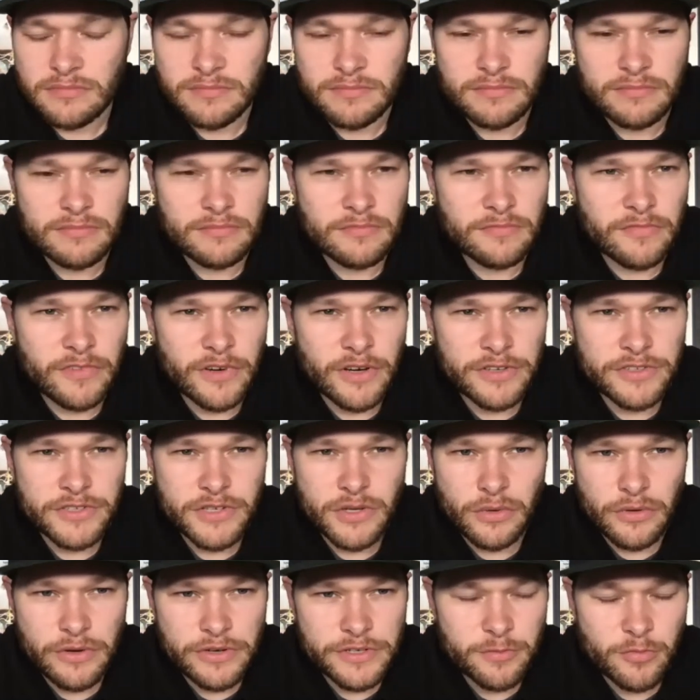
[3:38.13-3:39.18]

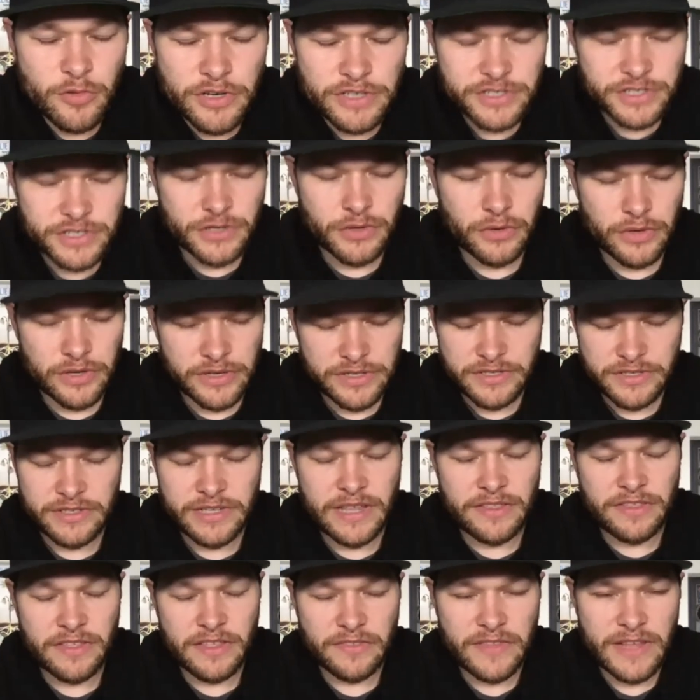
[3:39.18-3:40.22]
bridge, chorus. And I
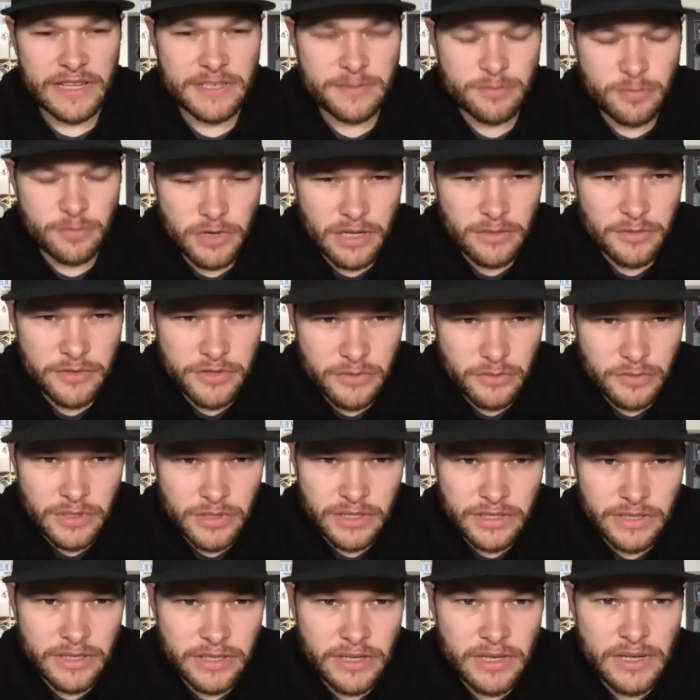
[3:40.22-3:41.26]
think that's probably the
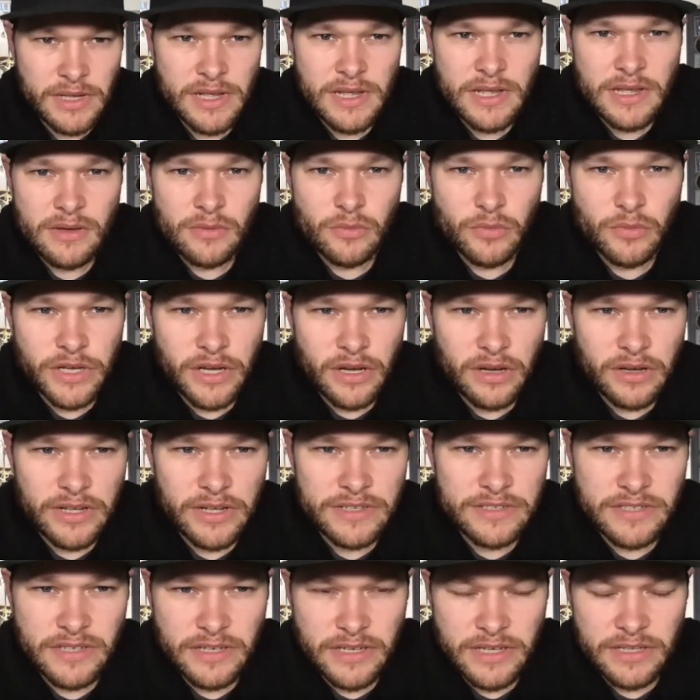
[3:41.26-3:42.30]
one we all get
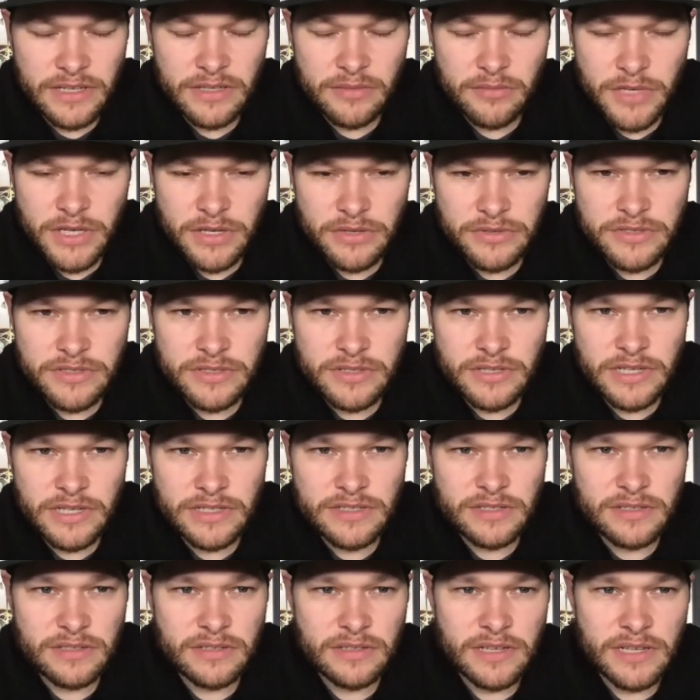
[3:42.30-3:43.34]
stuck in the most.
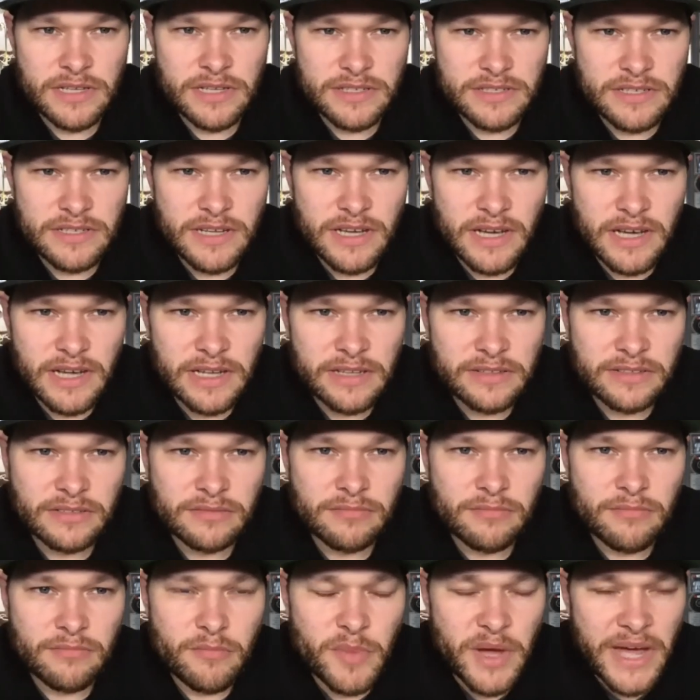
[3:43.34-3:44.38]
It's not
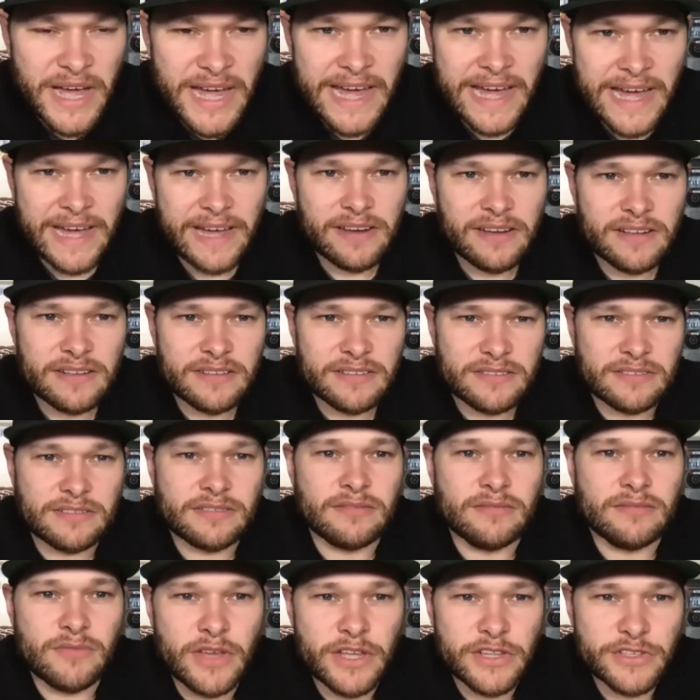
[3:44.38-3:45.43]
bad, it's
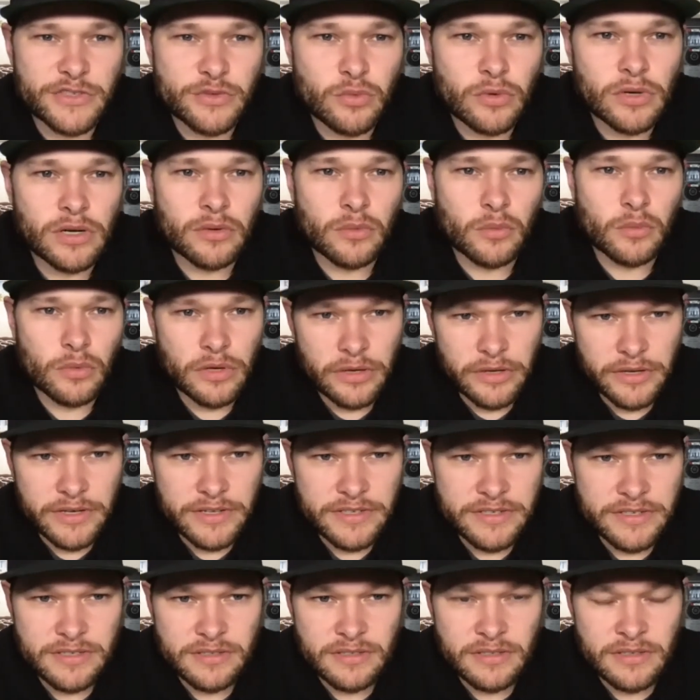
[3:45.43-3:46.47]
what
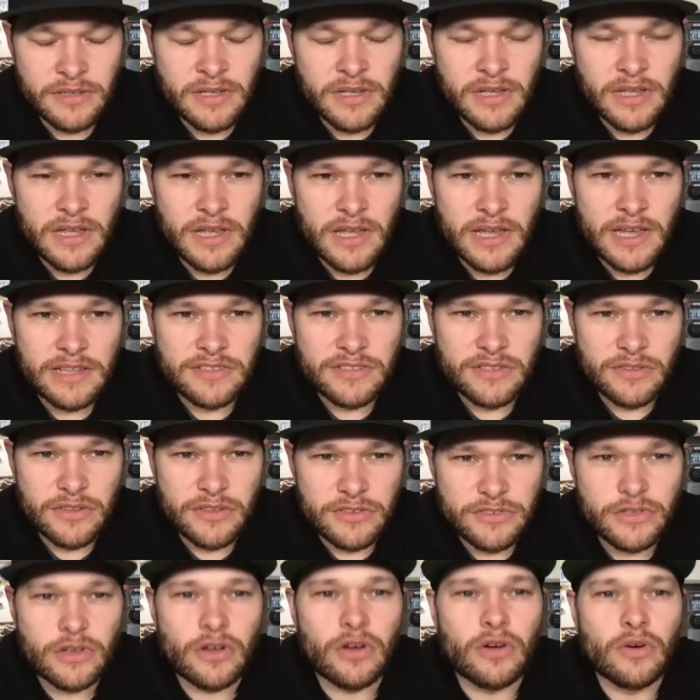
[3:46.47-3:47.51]
works. And so
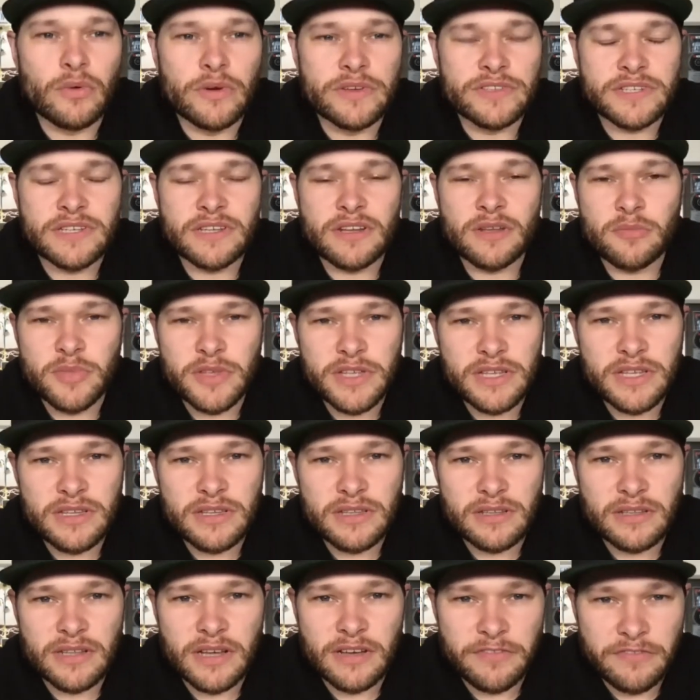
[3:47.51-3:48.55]
there's always going to
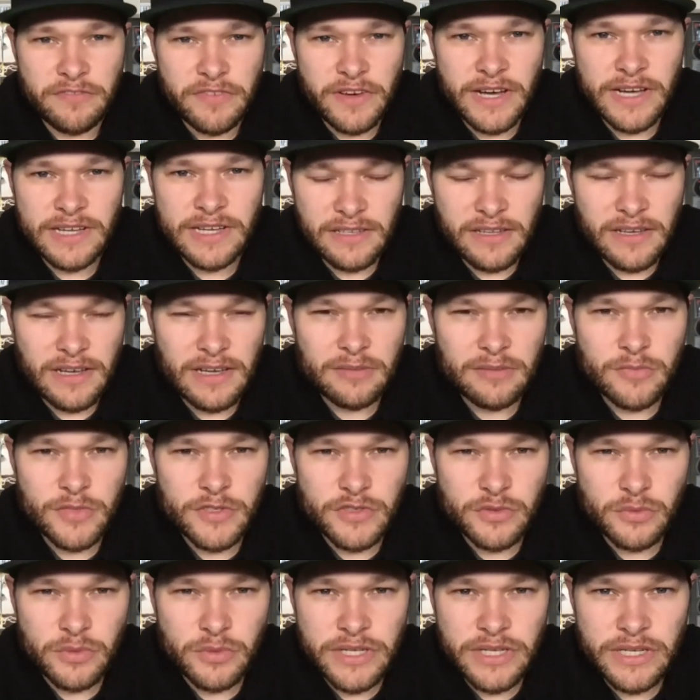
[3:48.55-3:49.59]
be a fine line
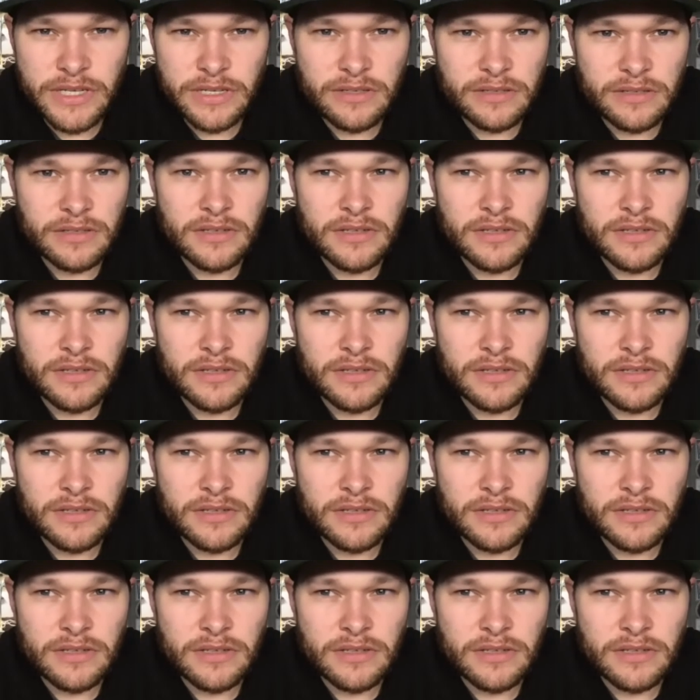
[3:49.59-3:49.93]
between